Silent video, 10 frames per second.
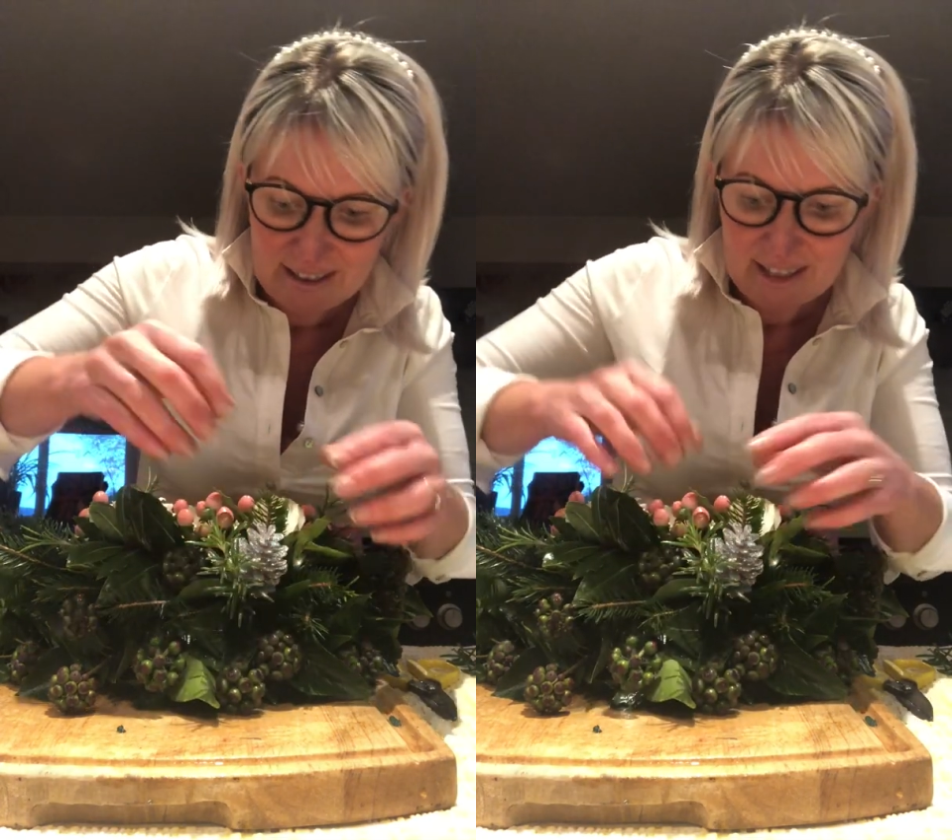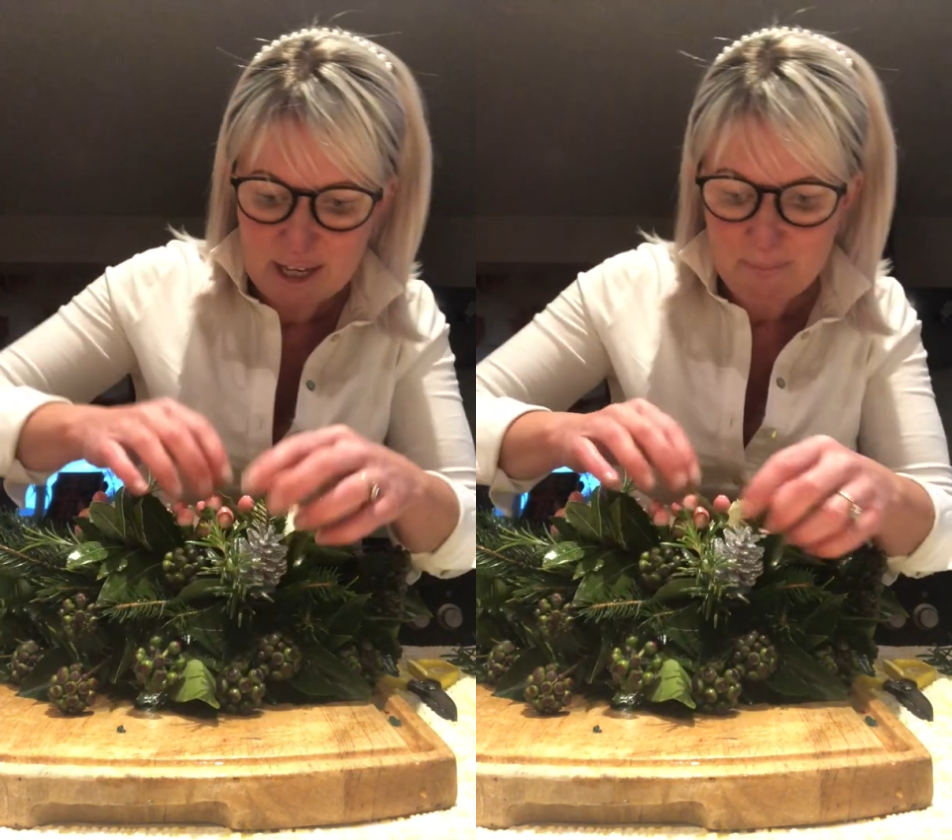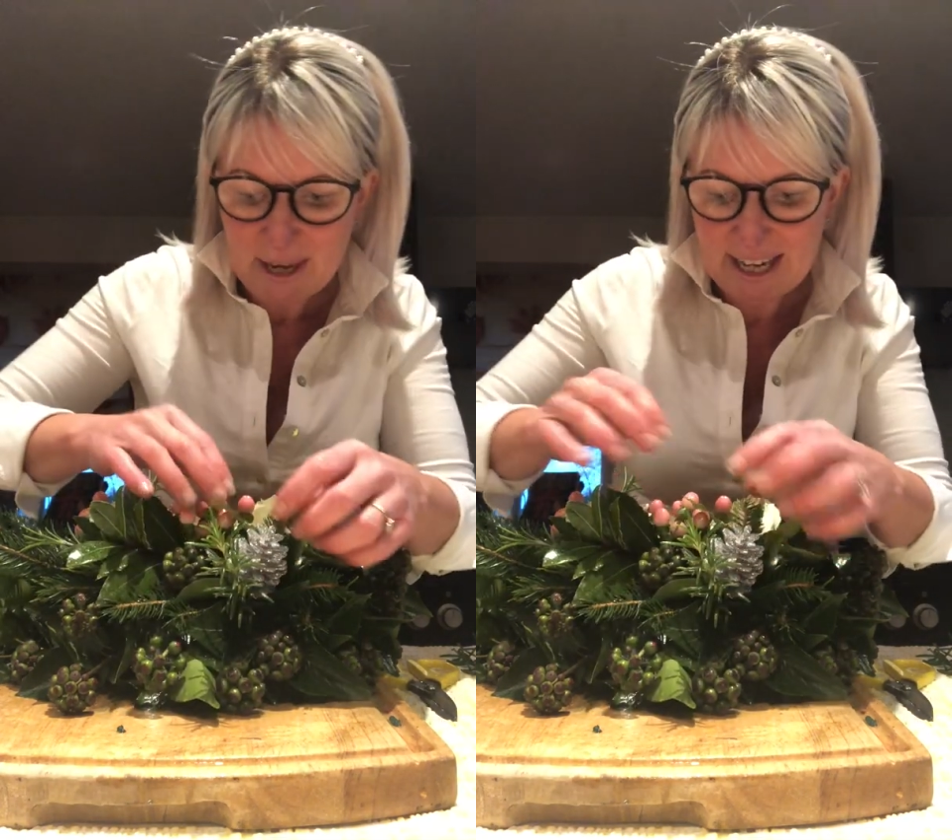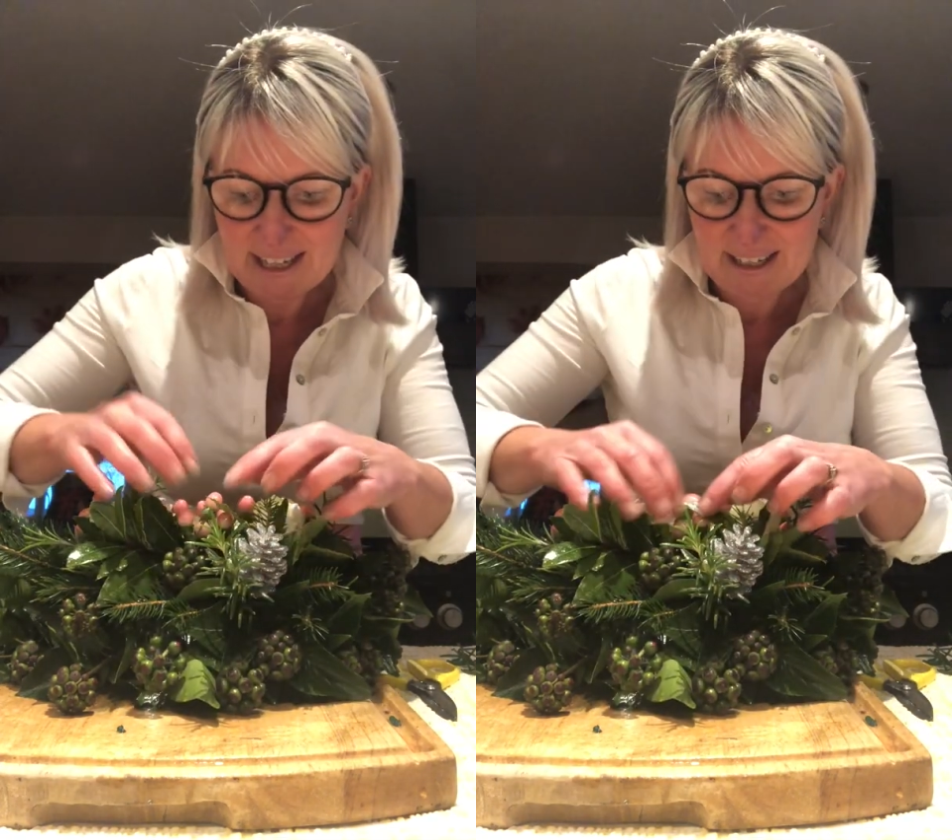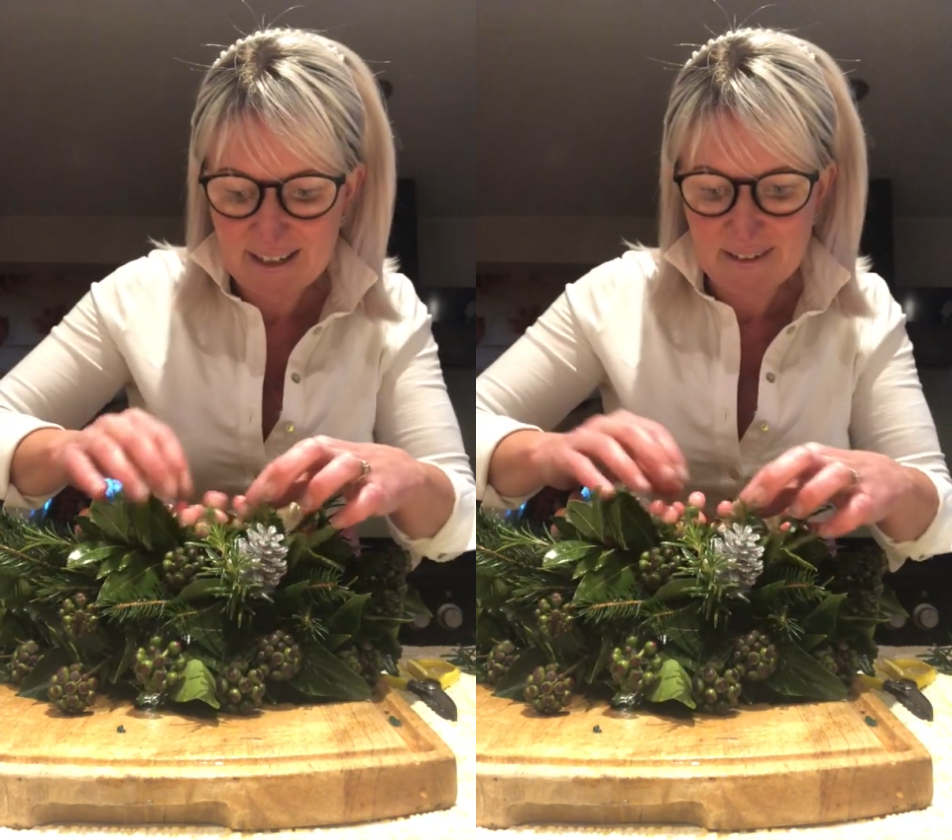the
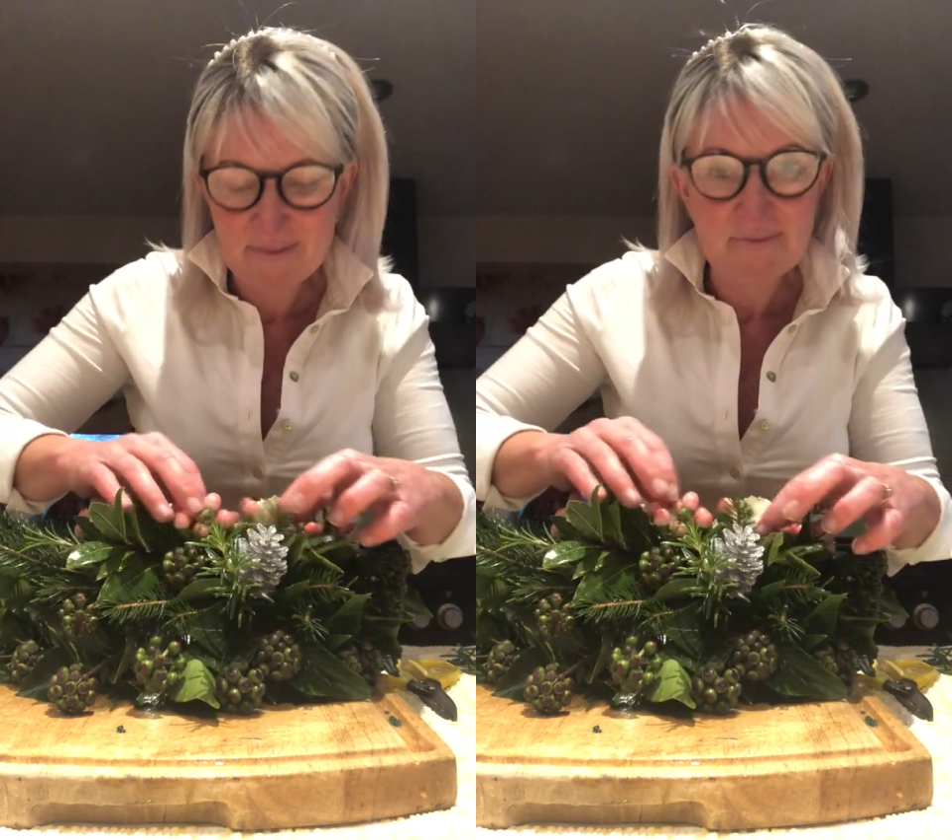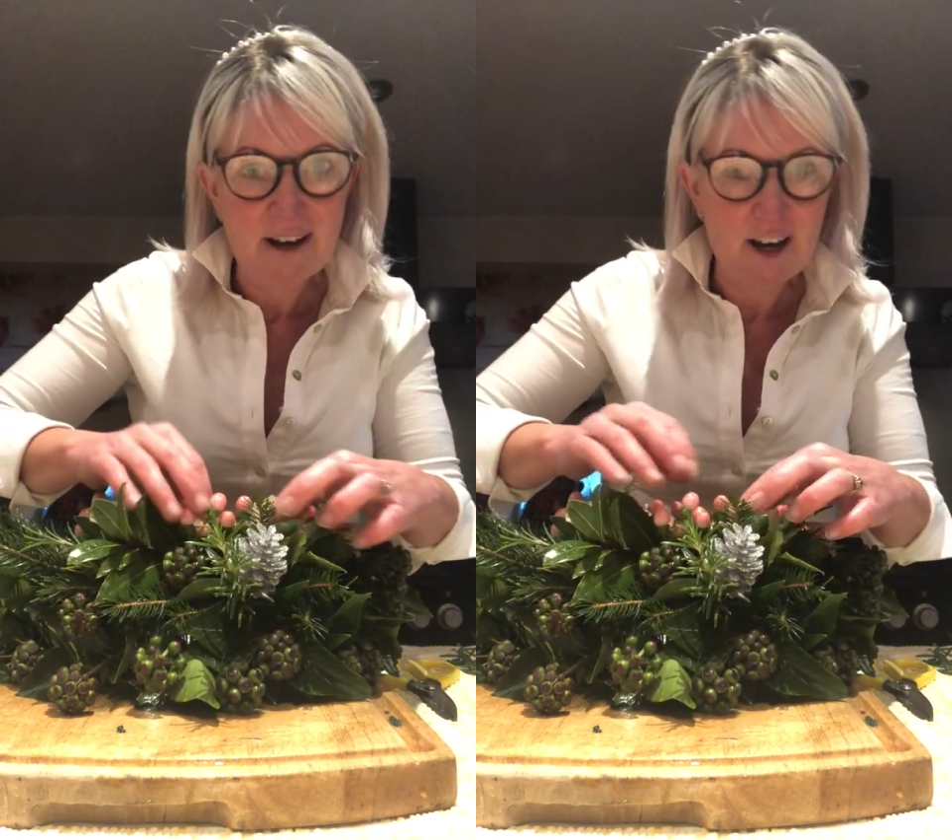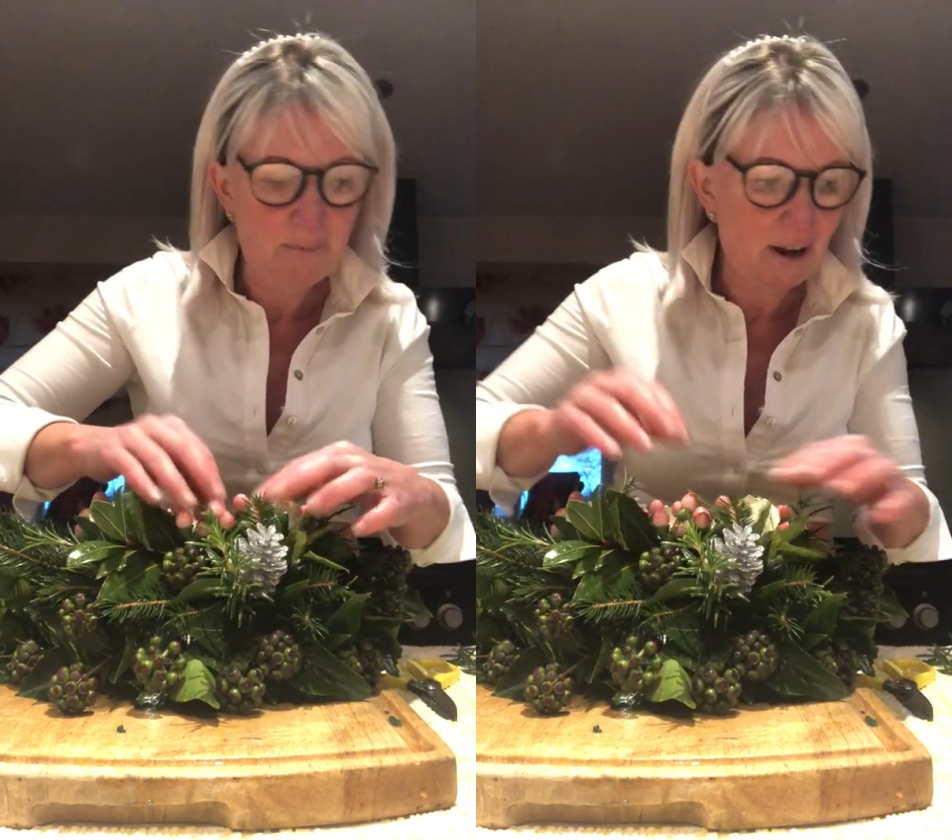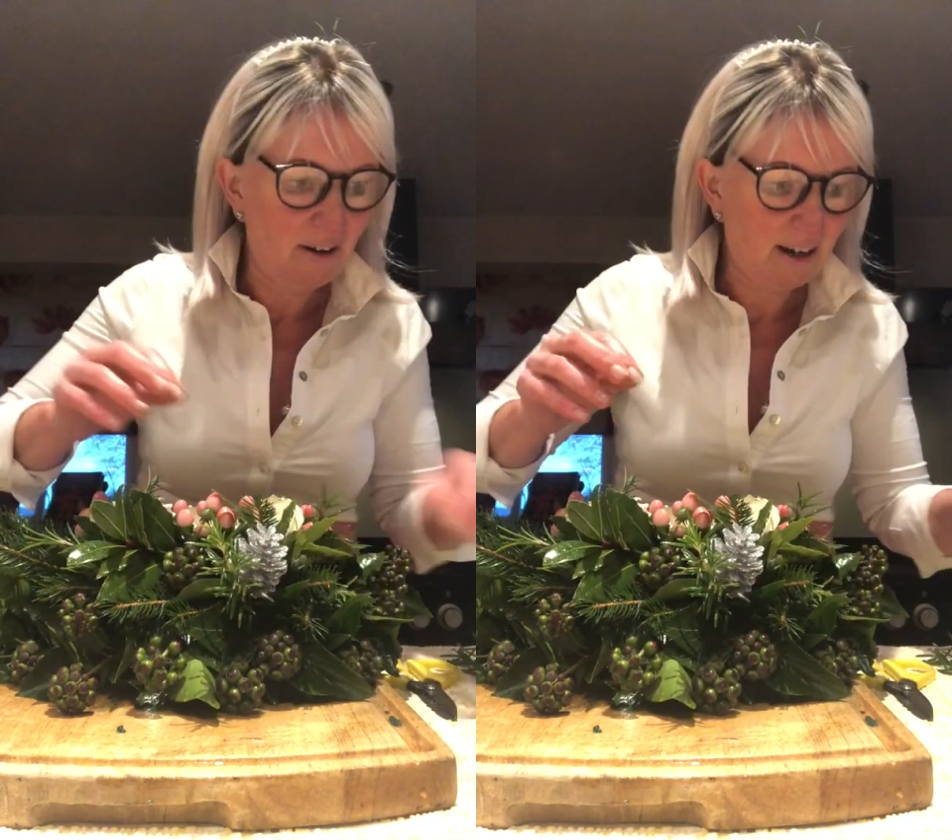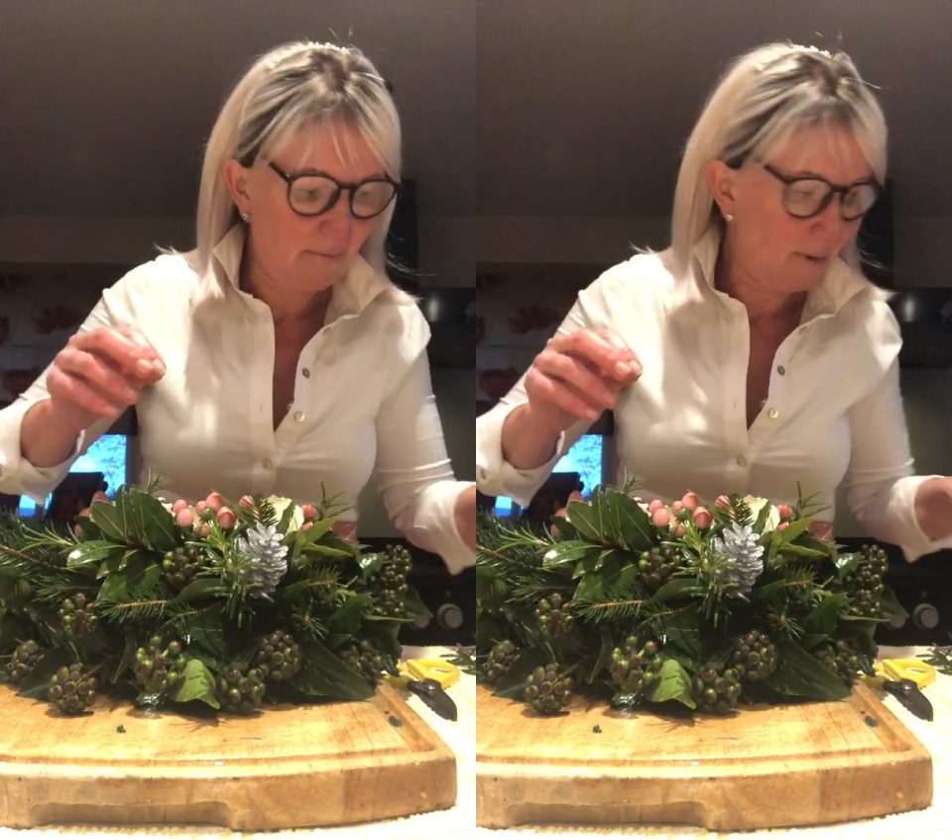pink
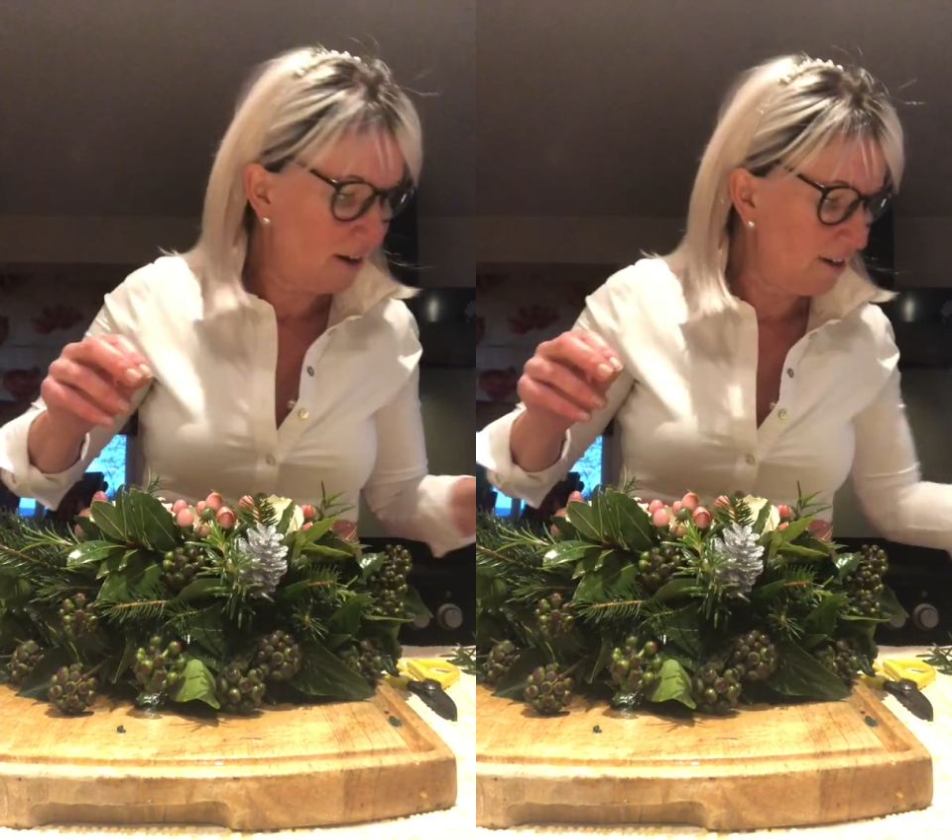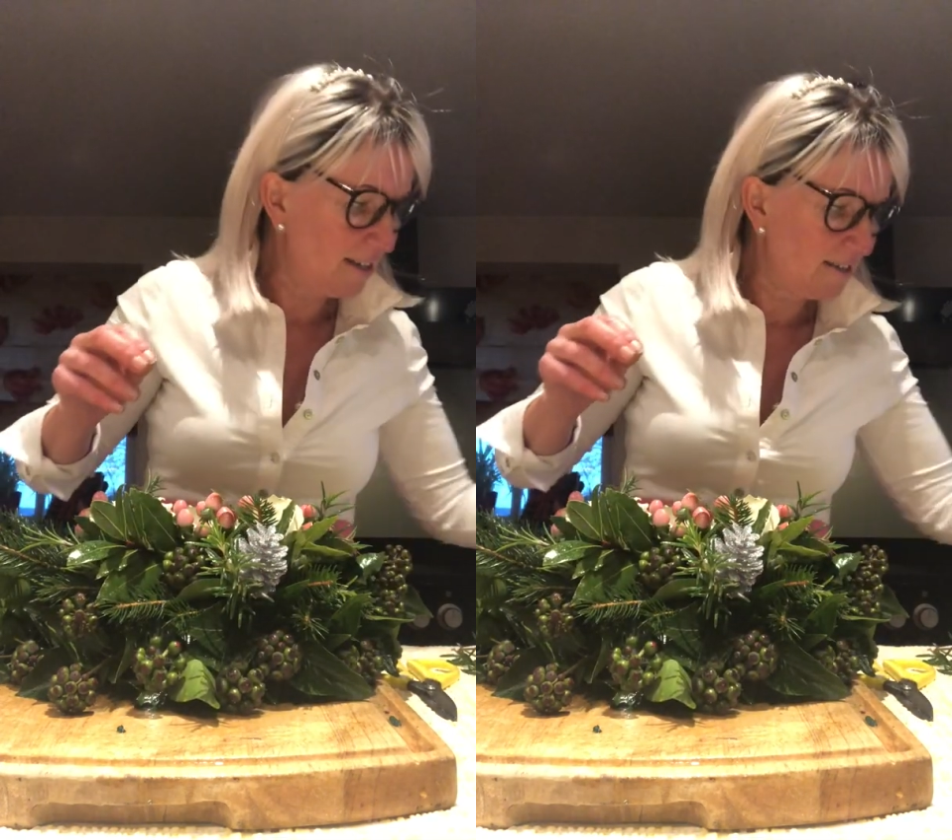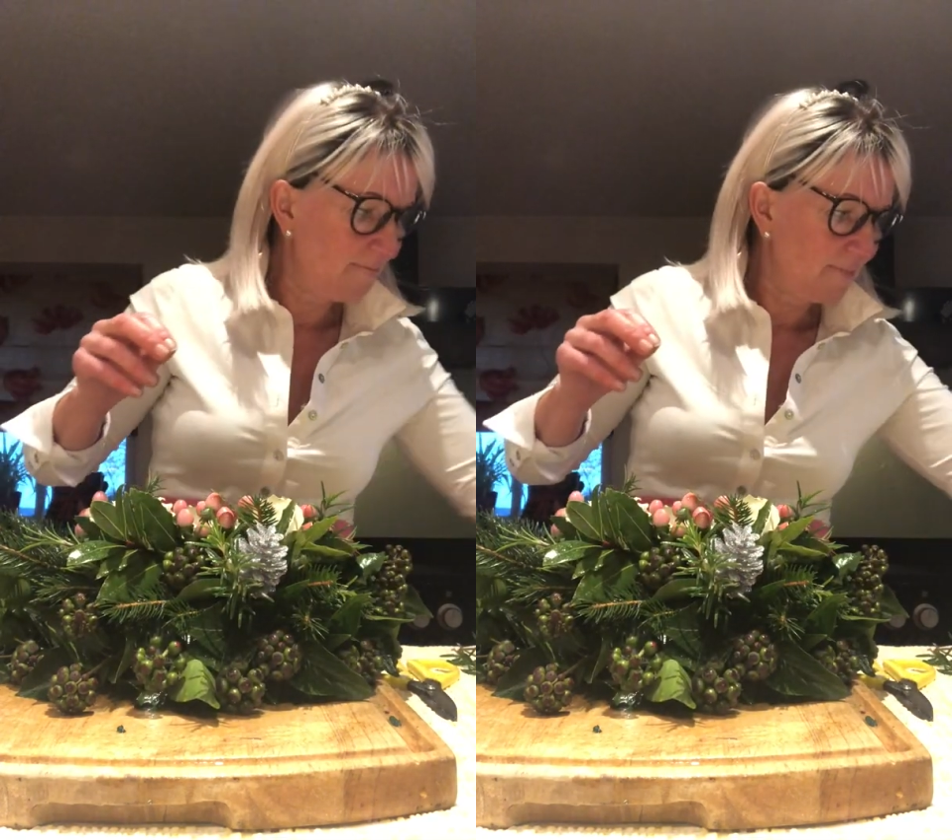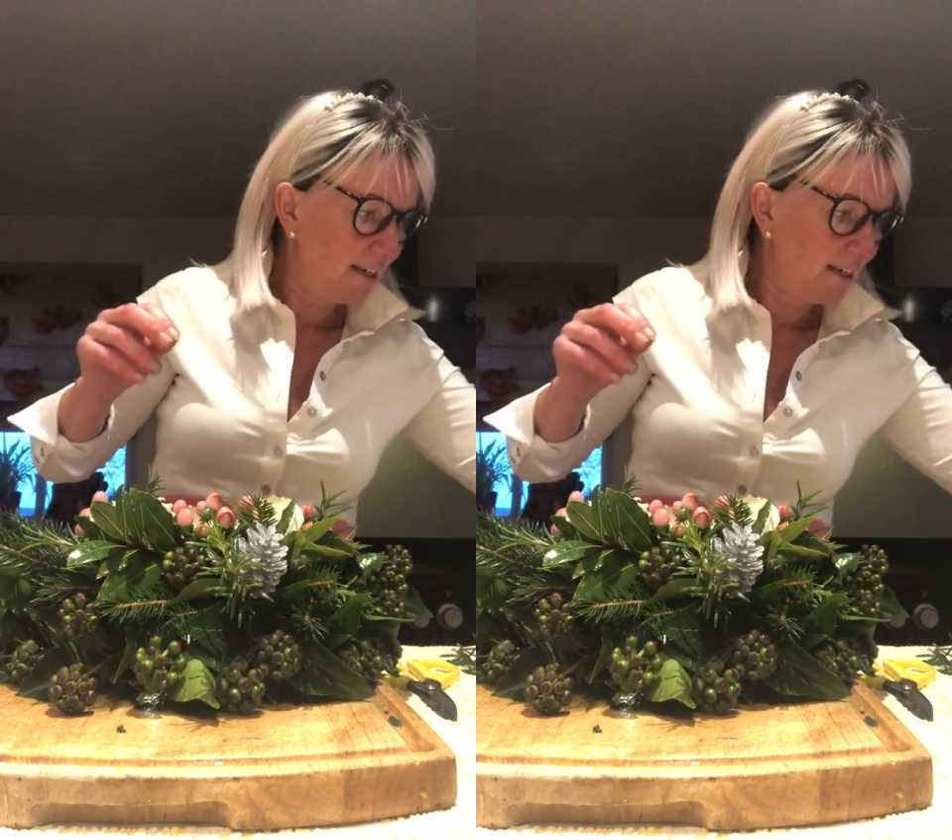hypericum berries.